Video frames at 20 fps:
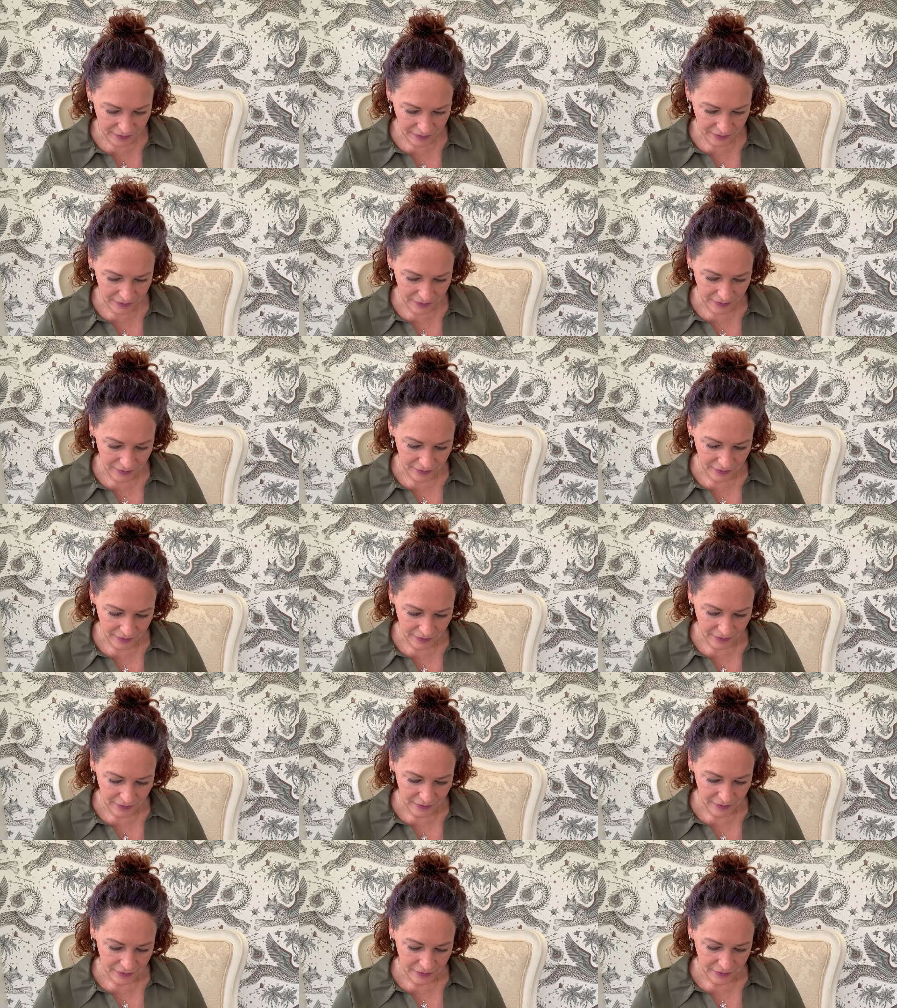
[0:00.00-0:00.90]

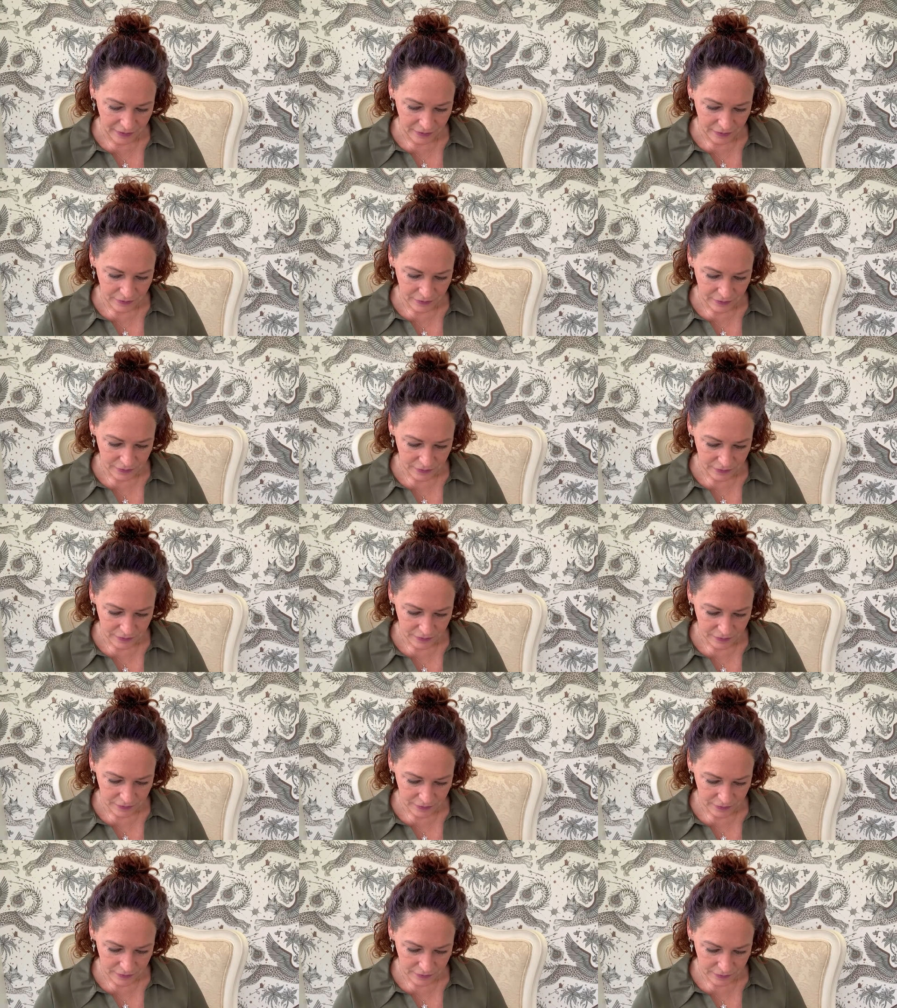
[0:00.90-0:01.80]

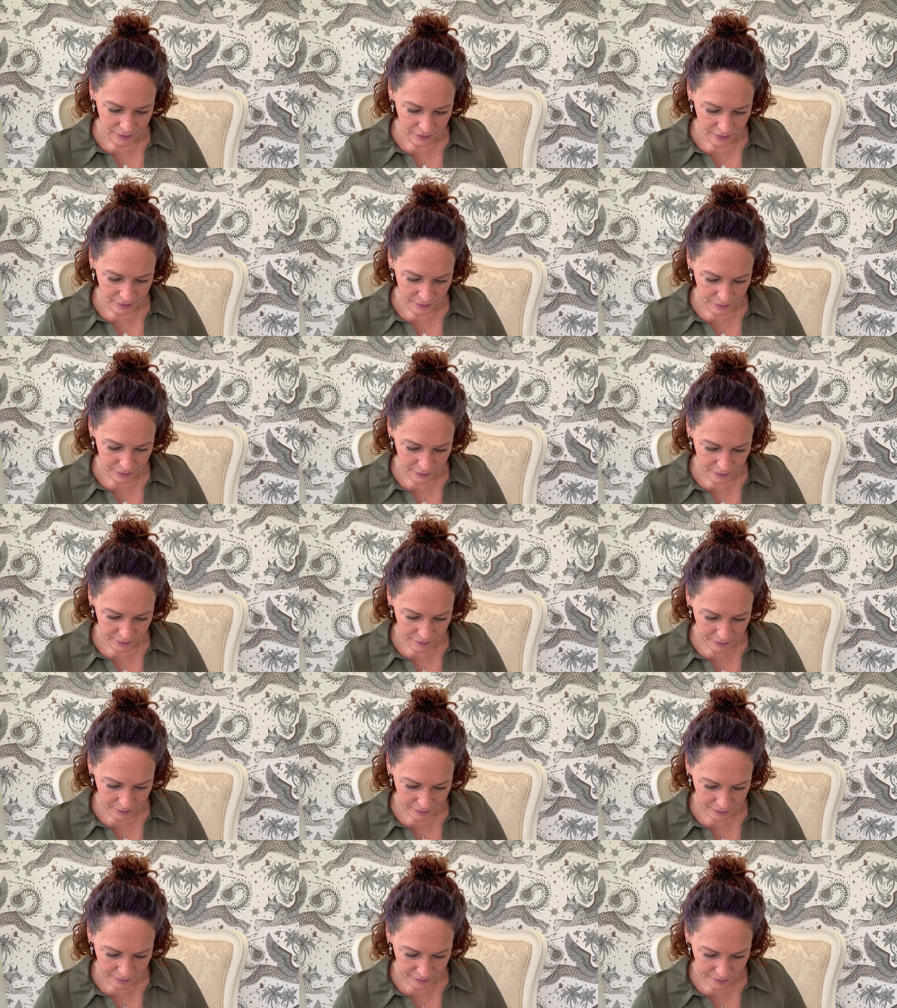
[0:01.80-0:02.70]

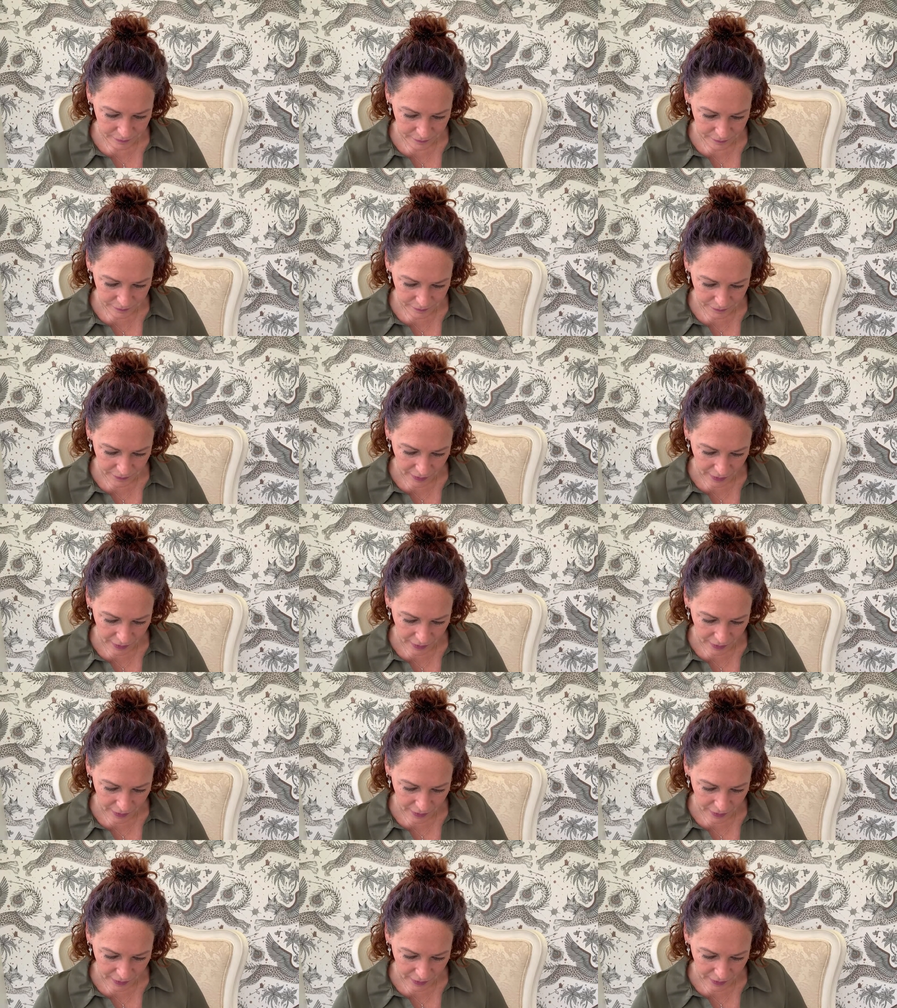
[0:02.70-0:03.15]
(no one is talking)